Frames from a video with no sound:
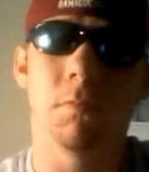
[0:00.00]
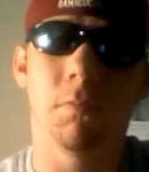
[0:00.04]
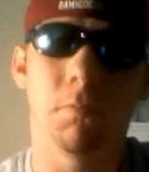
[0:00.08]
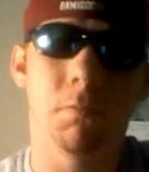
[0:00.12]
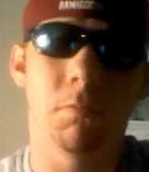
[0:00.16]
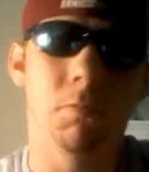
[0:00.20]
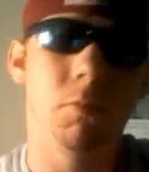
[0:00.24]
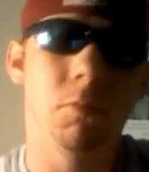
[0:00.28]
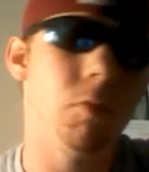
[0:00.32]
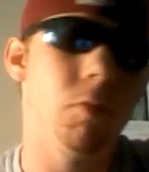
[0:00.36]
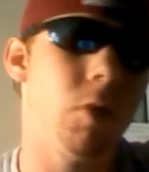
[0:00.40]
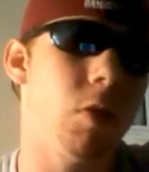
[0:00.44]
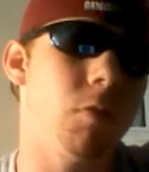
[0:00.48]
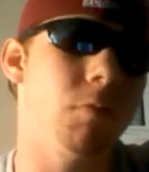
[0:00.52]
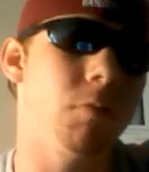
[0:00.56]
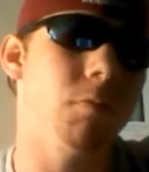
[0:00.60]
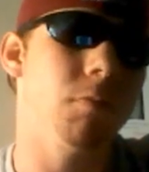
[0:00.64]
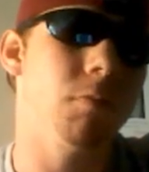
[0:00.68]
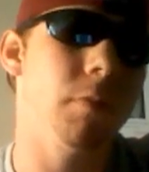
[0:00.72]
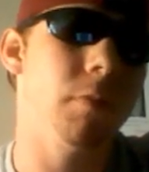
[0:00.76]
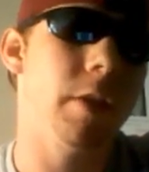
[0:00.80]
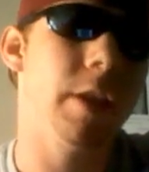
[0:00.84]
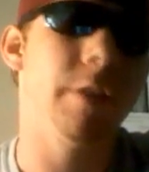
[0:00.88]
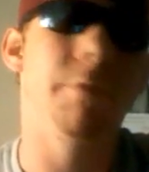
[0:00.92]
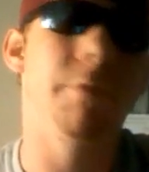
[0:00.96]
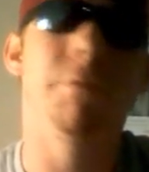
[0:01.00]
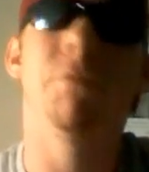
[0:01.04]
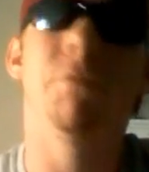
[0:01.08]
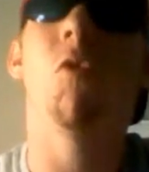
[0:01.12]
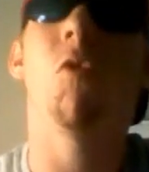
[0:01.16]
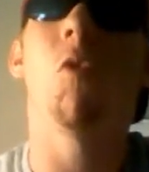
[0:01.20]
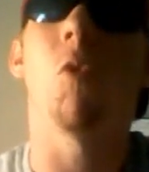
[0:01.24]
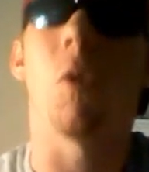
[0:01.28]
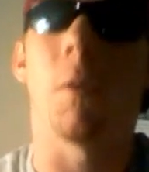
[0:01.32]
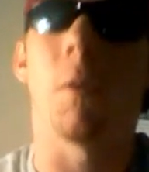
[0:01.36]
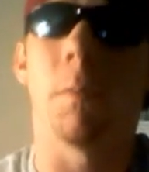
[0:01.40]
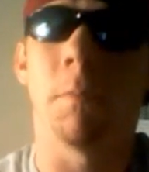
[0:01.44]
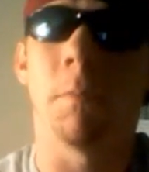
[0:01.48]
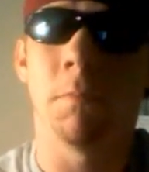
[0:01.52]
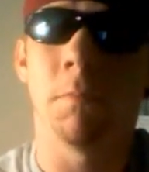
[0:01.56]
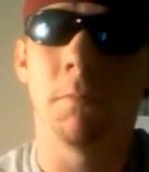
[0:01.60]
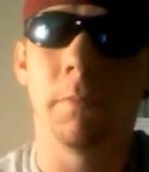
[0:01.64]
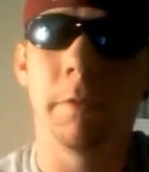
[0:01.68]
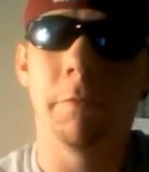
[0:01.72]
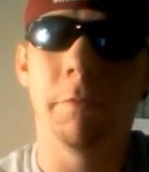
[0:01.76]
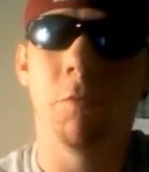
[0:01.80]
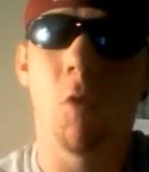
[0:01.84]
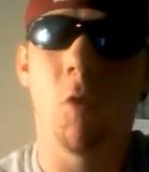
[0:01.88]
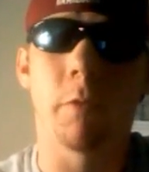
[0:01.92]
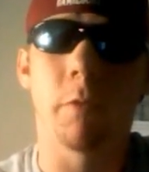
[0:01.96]
well, inform,
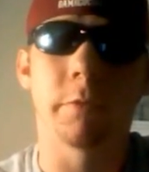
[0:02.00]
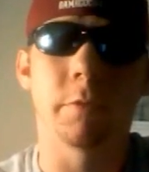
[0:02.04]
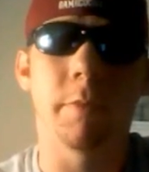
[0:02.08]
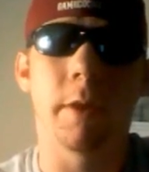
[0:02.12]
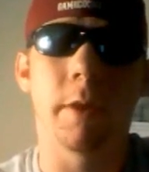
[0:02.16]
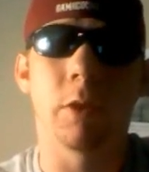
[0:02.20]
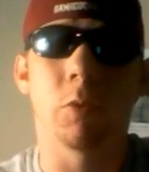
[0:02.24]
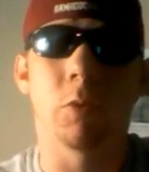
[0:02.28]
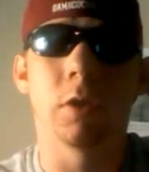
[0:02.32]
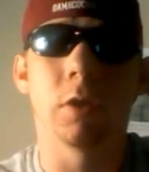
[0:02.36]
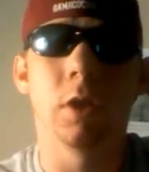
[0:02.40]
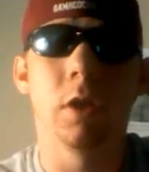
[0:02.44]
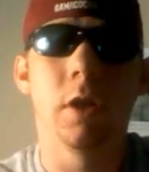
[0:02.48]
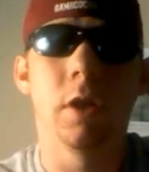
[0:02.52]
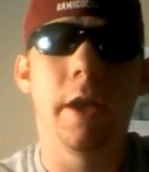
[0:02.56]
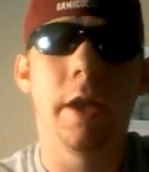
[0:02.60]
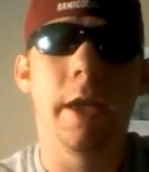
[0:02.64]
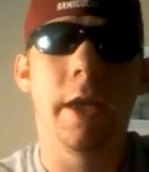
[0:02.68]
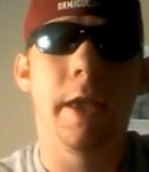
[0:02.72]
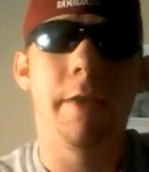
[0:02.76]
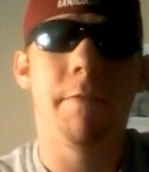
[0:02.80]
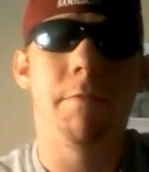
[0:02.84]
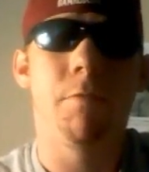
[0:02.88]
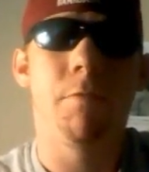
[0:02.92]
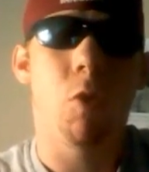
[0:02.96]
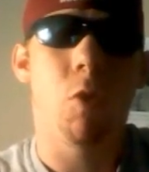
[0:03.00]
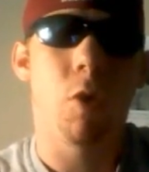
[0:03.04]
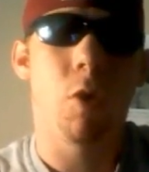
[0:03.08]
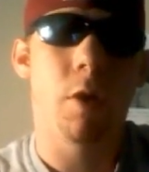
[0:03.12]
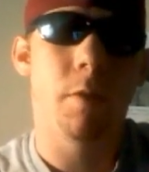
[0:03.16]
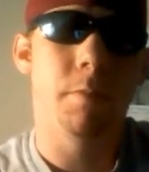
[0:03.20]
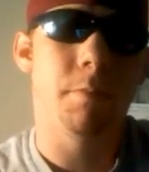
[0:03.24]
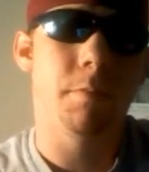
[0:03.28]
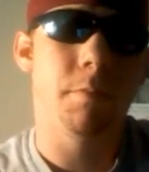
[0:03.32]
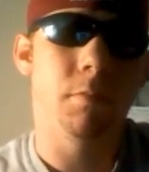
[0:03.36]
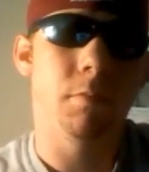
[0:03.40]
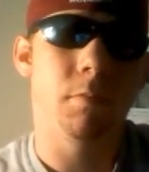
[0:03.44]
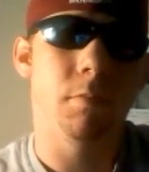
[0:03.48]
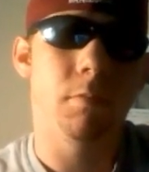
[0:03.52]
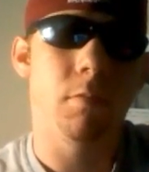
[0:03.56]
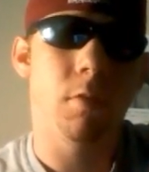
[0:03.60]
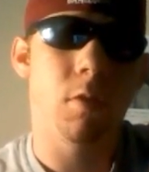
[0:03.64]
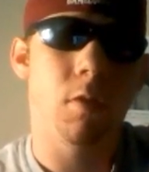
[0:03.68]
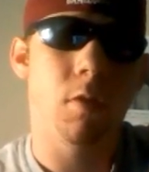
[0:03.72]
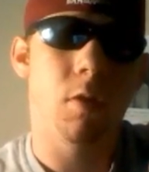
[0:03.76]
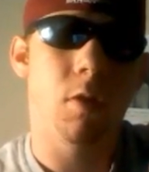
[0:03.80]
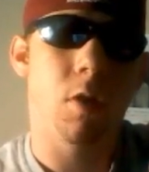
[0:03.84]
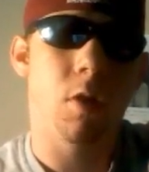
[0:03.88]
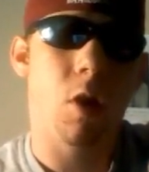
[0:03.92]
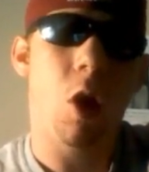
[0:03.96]
inform is a better word, inform
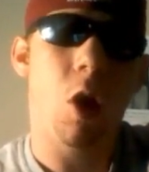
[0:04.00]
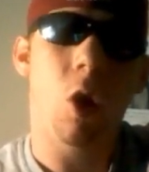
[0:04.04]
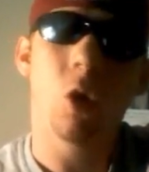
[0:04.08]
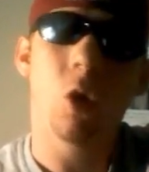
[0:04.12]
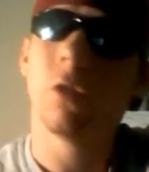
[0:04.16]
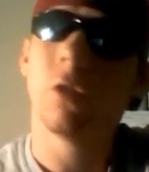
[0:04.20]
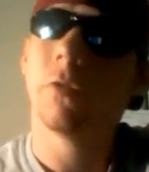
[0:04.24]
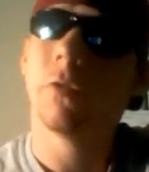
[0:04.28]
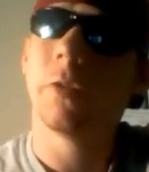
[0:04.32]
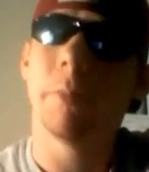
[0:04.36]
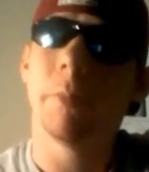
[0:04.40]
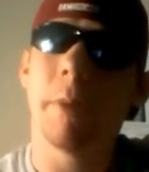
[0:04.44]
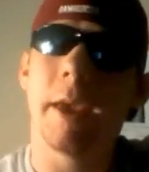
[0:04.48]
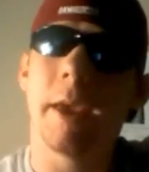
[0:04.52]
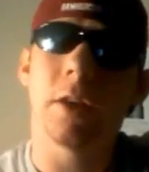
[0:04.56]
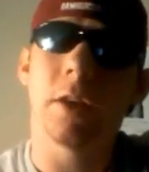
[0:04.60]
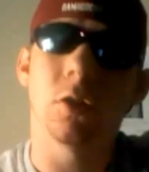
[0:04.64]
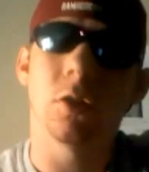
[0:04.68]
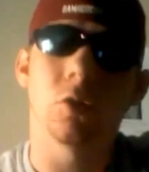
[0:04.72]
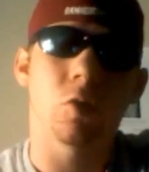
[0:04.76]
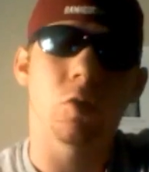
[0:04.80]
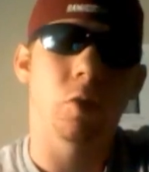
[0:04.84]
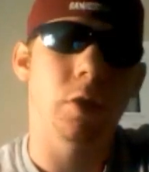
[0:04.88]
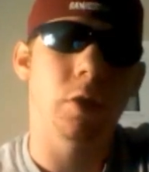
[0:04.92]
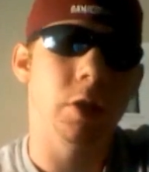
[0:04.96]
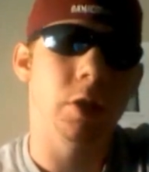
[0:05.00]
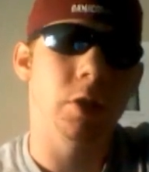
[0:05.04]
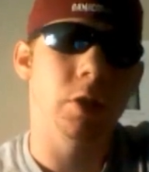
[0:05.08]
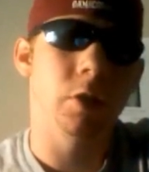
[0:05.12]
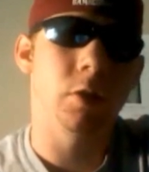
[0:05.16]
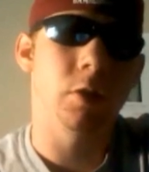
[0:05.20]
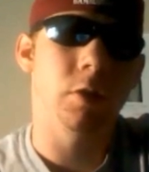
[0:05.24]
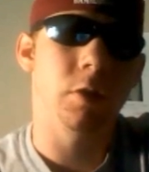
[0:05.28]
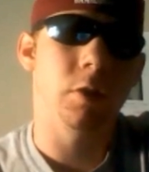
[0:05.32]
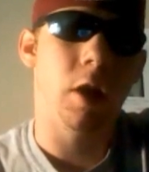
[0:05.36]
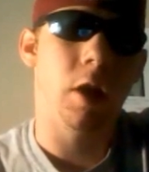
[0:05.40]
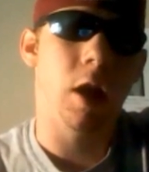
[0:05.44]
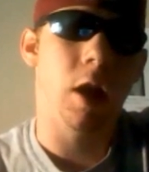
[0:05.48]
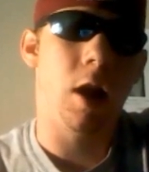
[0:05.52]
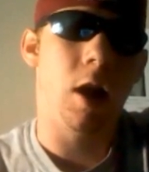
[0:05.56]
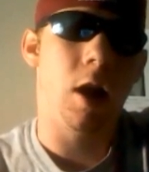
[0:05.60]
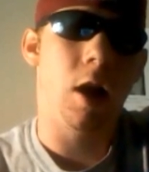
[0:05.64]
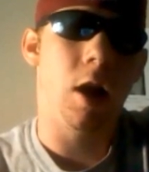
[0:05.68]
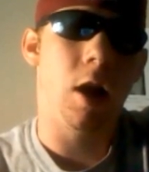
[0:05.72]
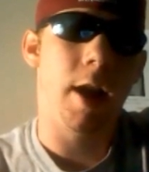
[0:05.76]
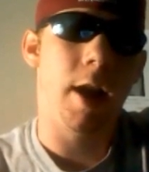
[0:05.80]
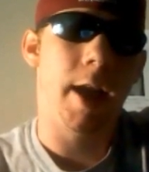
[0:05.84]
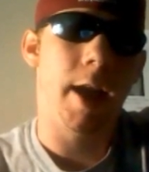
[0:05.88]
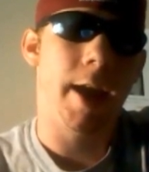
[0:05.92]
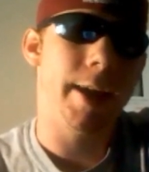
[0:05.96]
all the vid makers on here, uh,
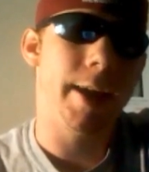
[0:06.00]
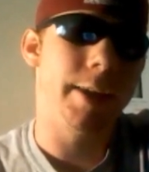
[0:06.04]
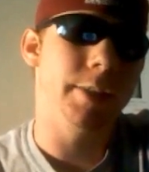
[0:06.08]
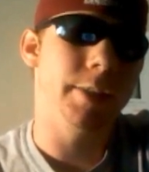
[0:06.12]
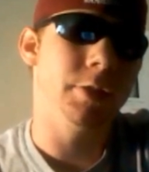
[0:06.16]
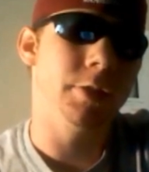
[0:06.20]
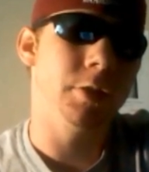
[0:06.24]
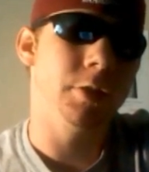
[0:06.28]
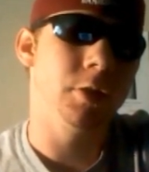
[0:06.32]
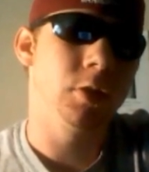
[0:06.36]
and